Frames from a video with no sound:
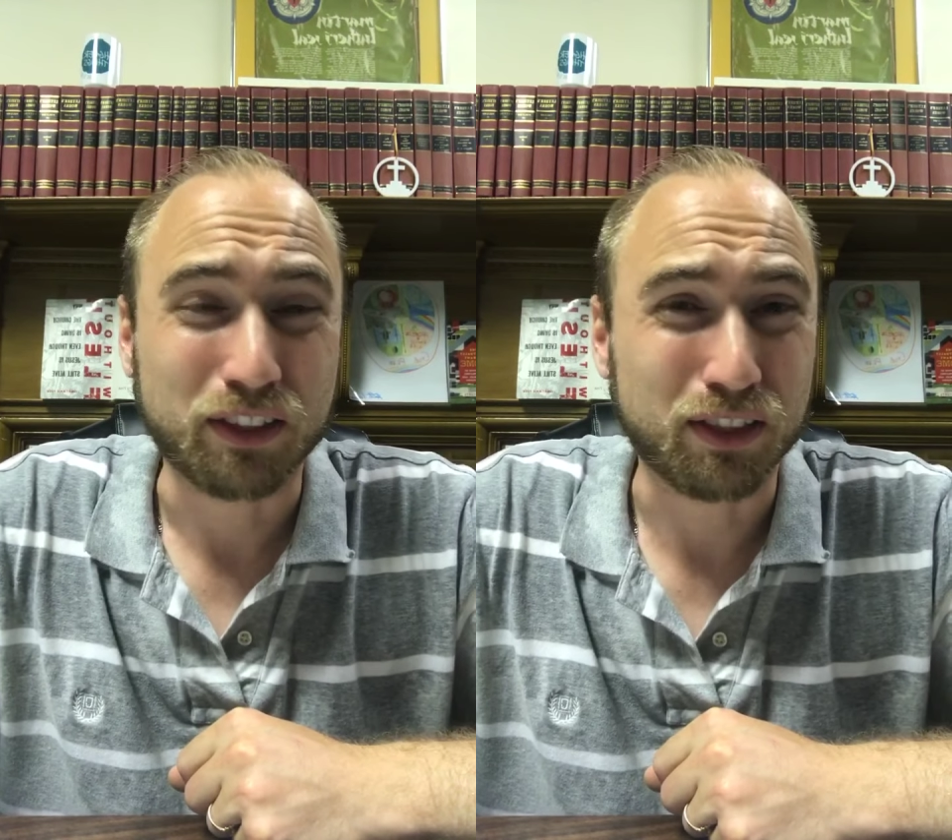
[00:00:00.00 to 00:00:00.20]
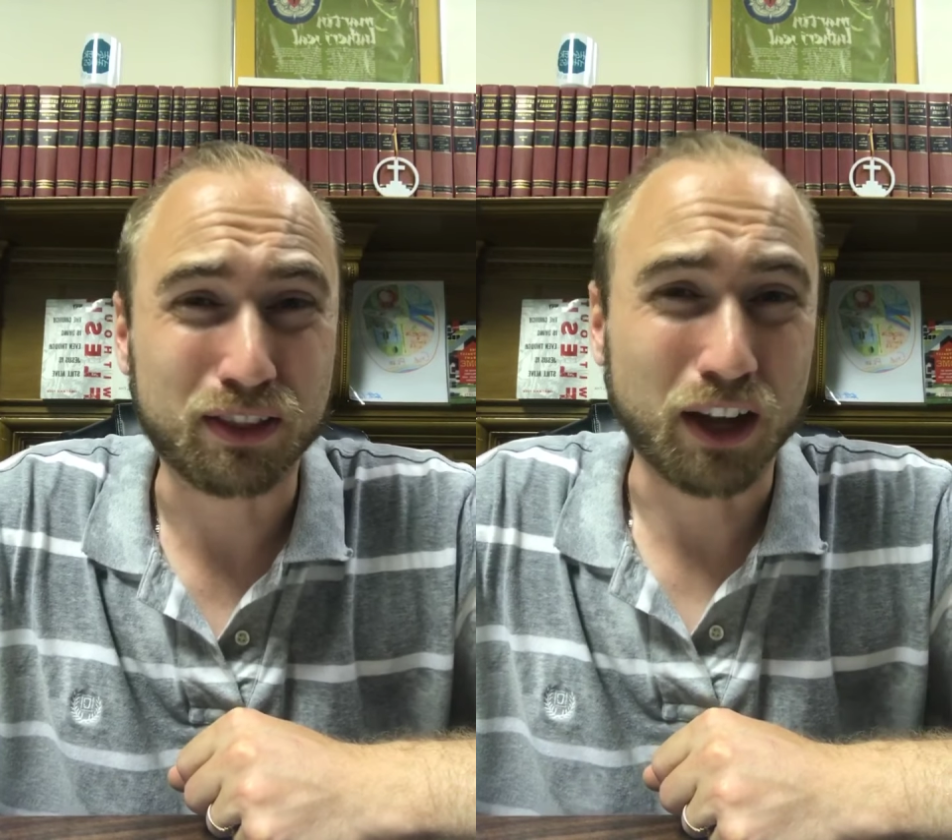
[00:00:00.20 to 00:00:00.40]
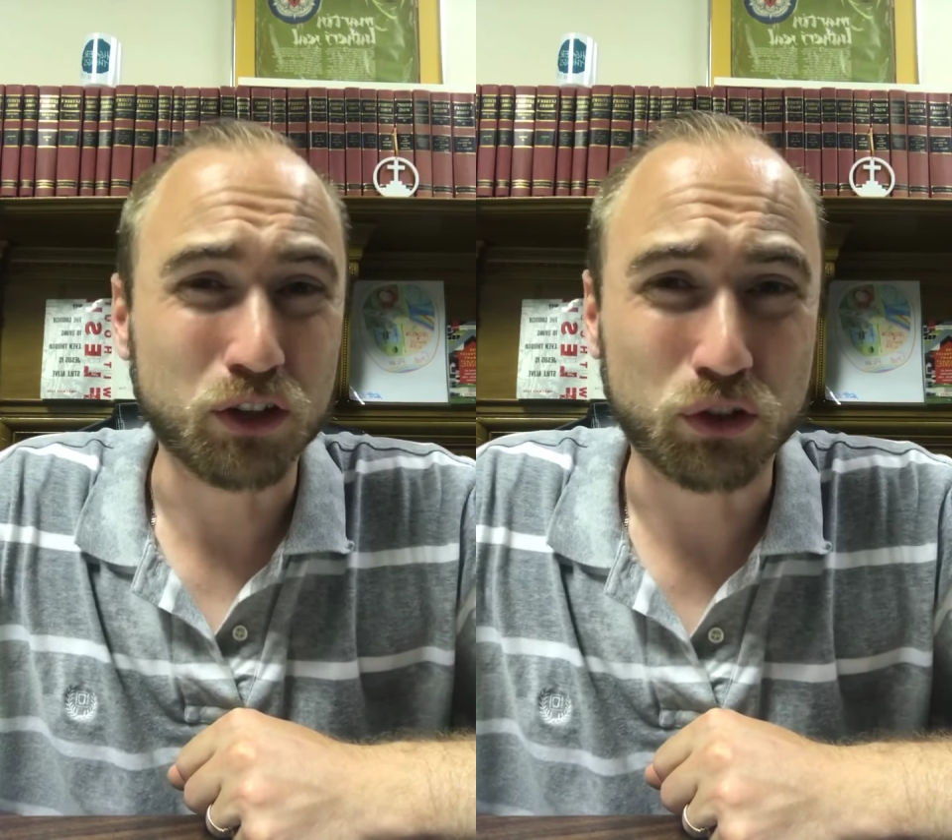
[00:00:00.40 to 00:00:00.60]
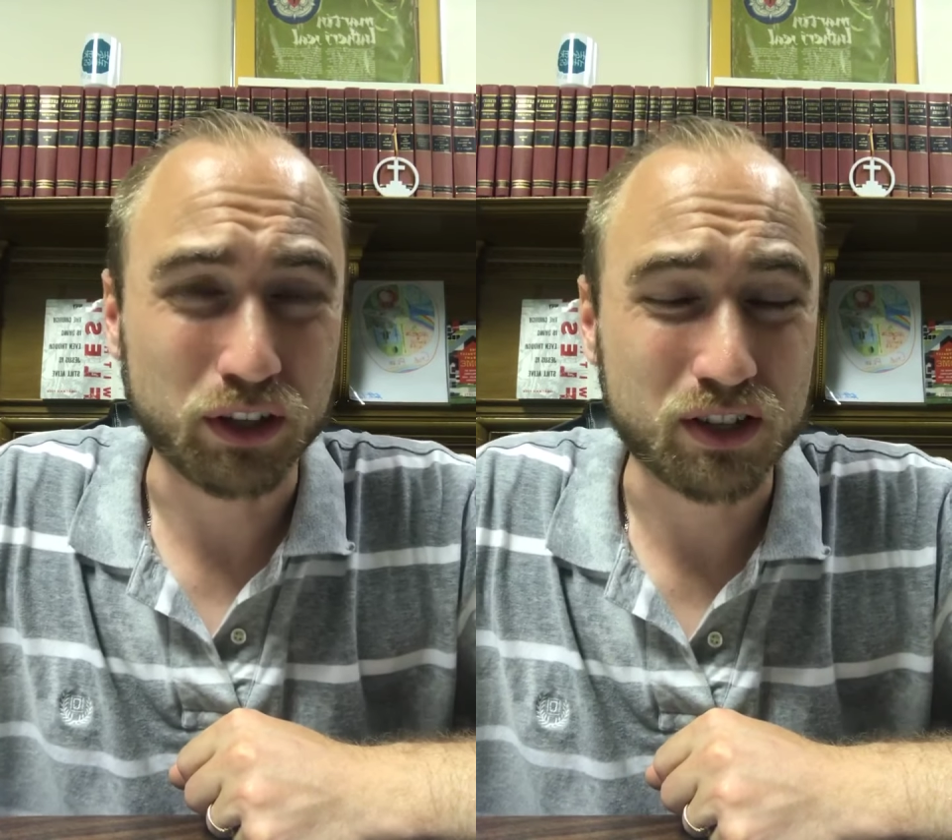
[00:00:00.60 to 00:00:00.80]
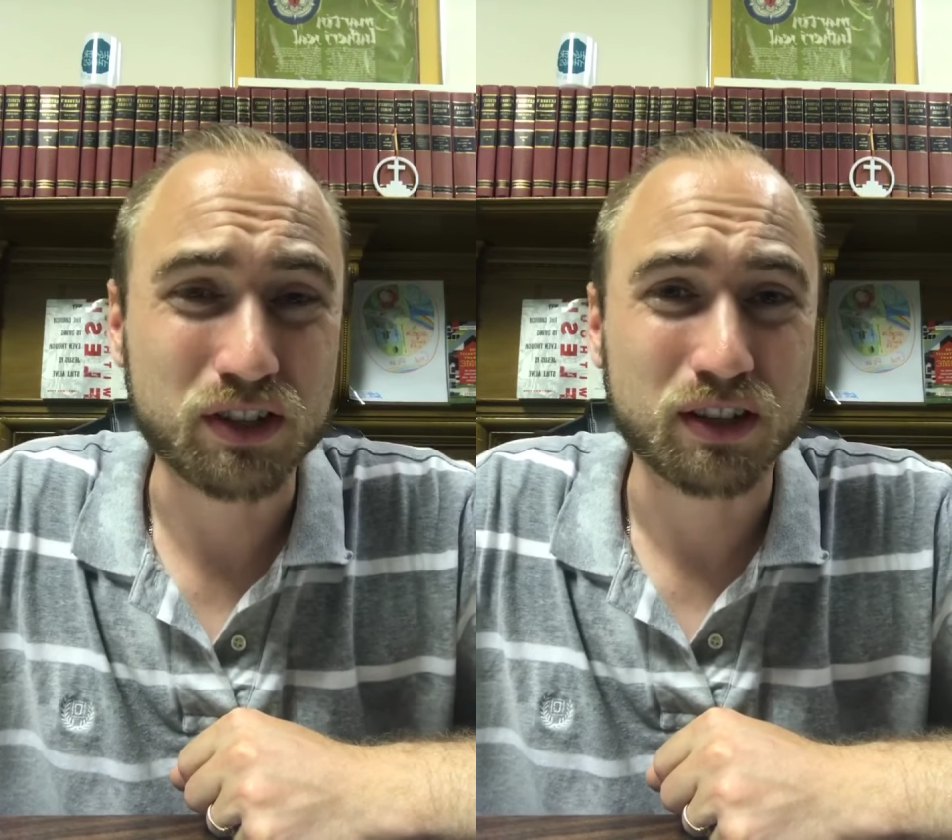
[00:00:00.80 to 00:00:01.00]

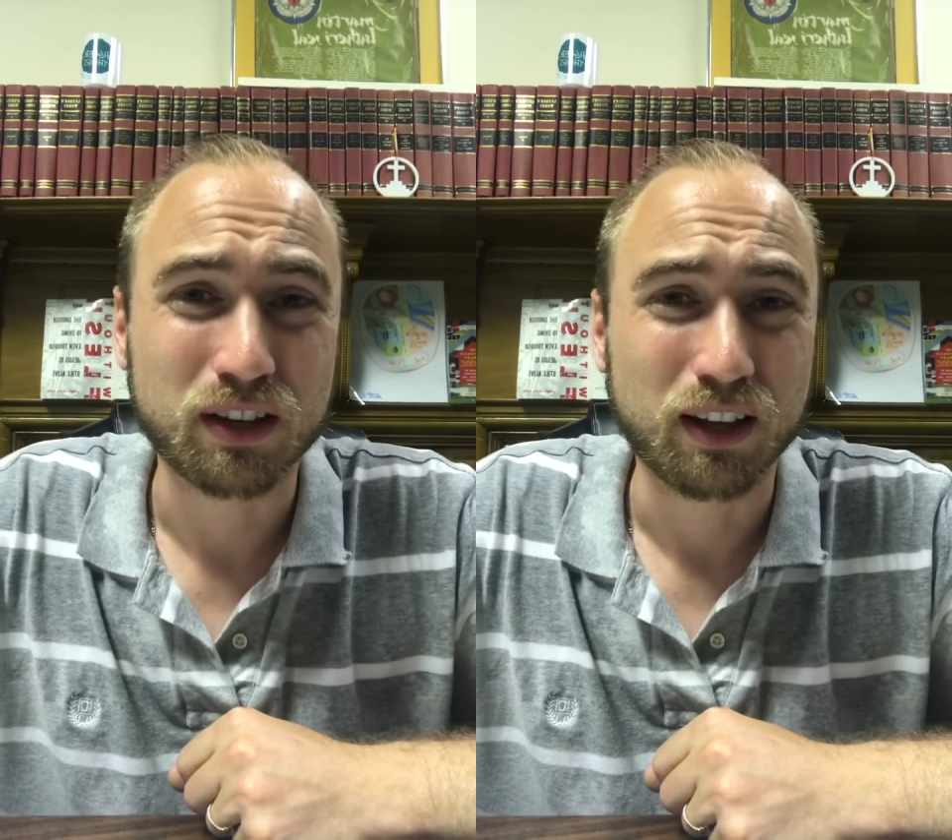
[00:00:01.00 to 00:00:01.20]
thunderous